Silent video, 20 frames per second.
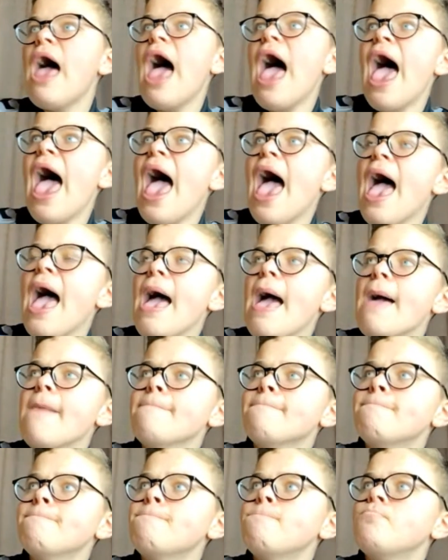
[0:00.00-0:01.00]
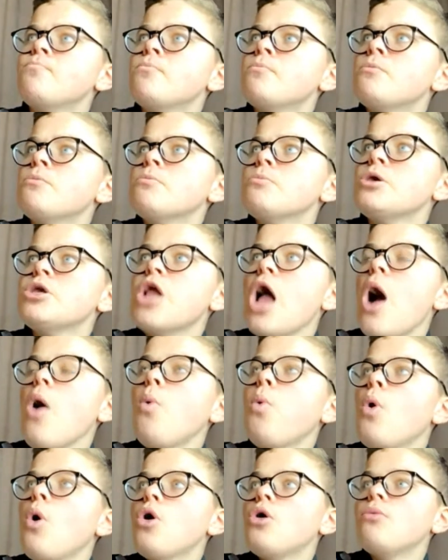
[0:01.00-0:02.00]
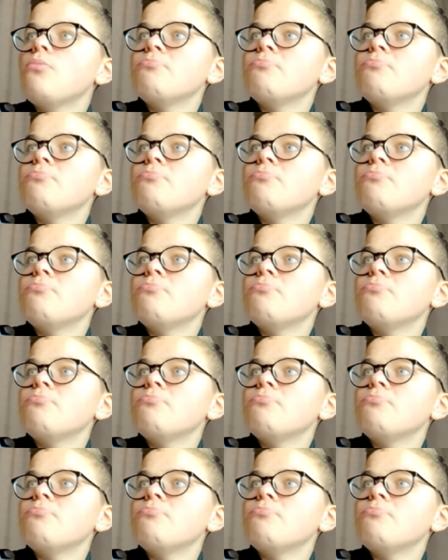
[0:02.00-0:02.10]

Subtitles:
You know,